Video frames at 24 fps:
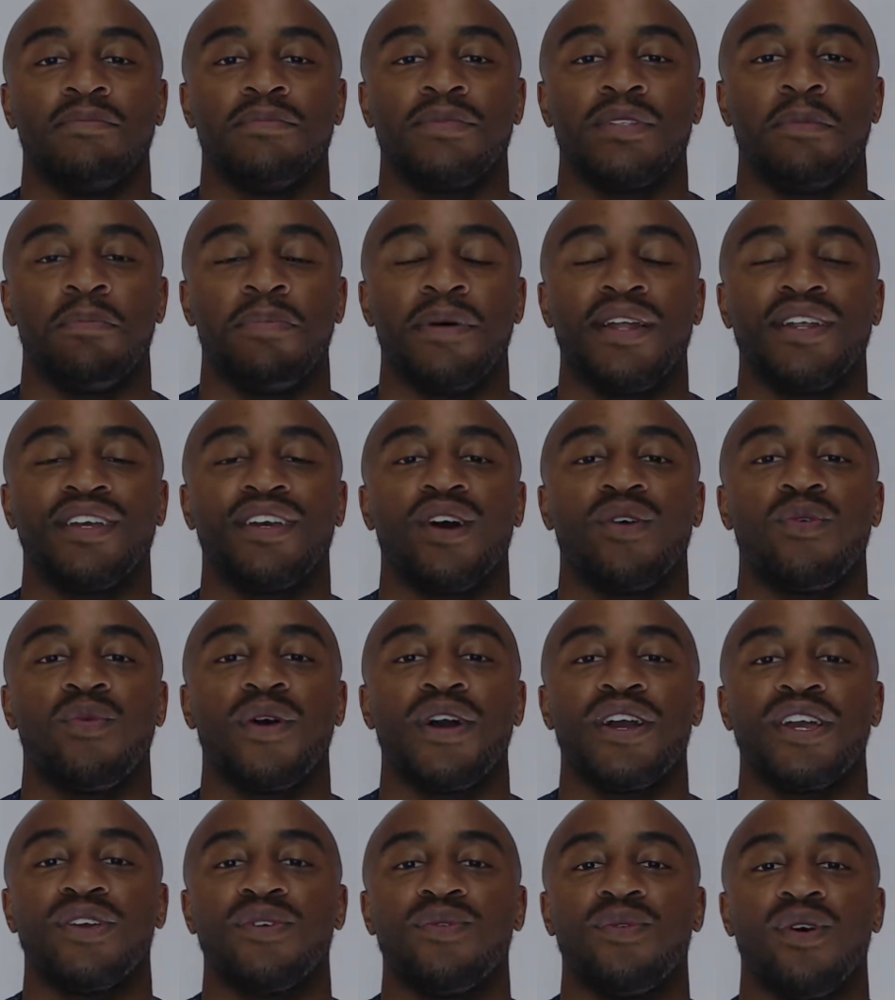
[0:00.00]
Depending on
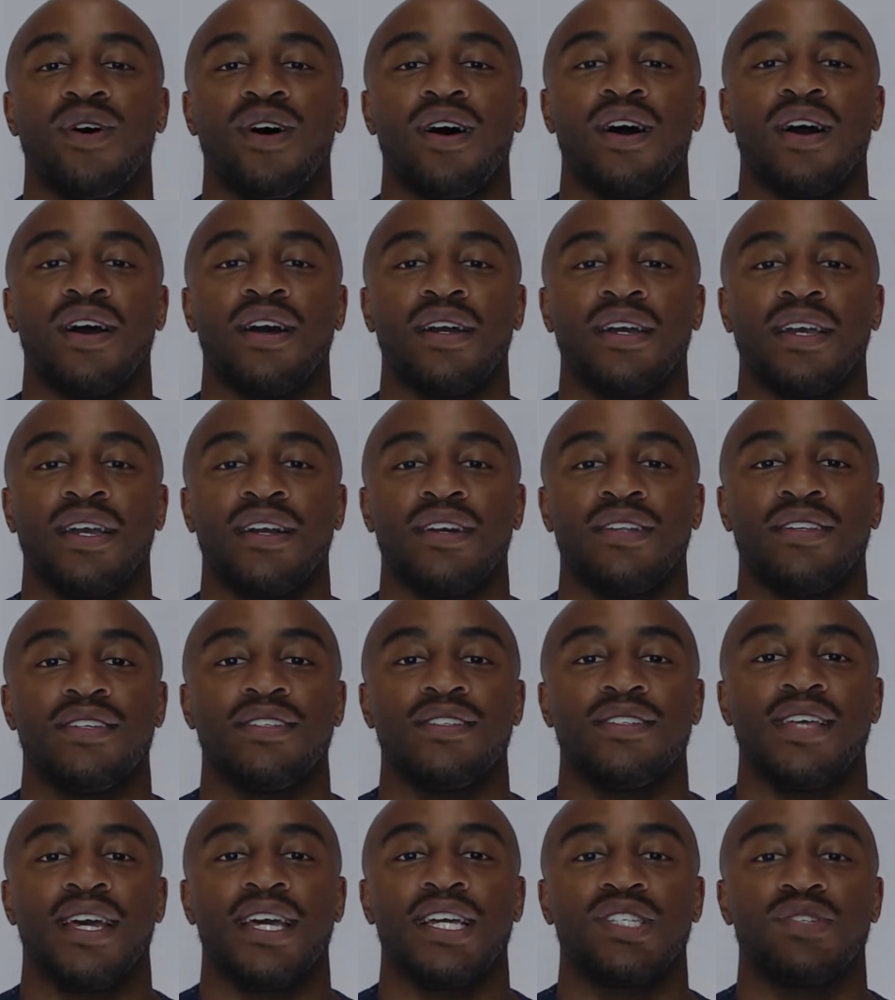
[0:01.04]
where you are, here in the
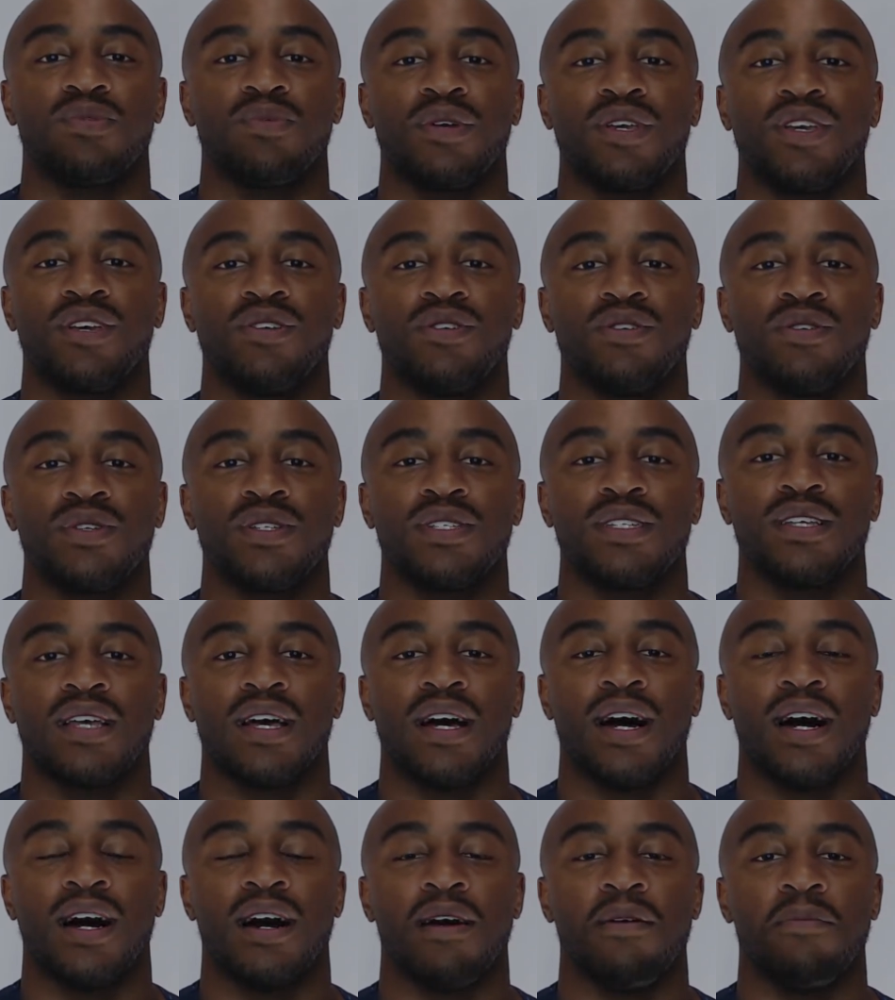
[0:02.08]
States we use
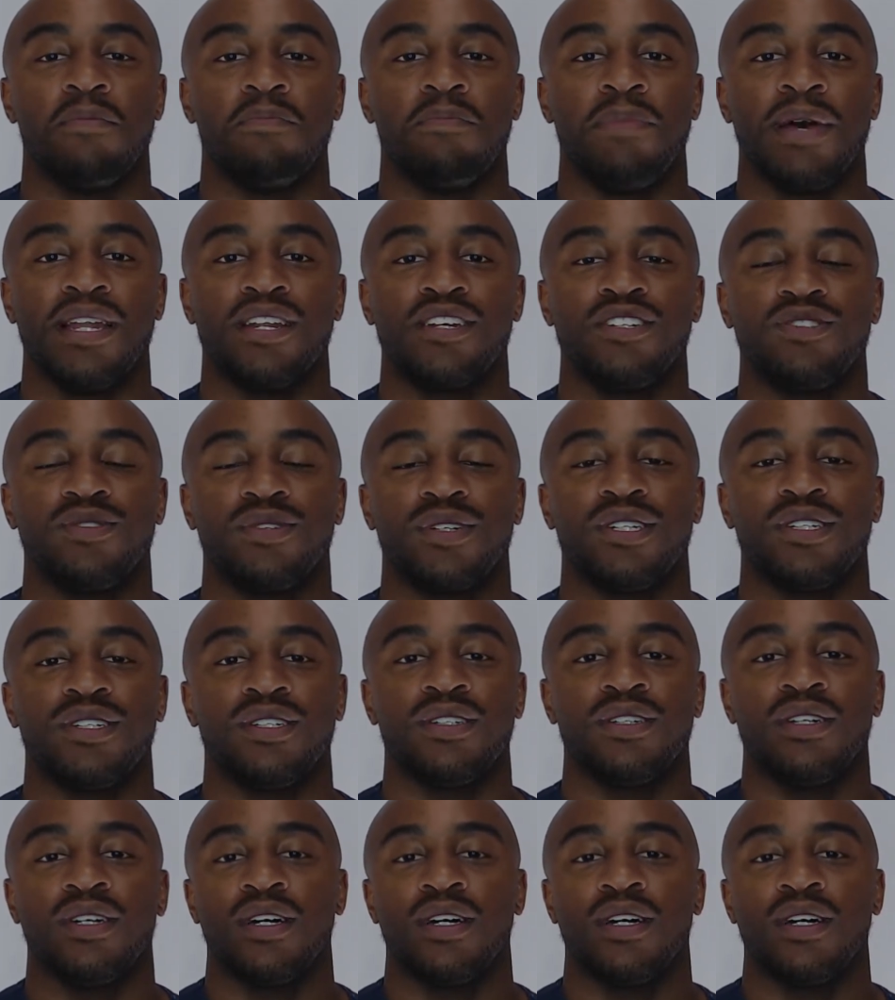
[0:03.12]
Benadryl,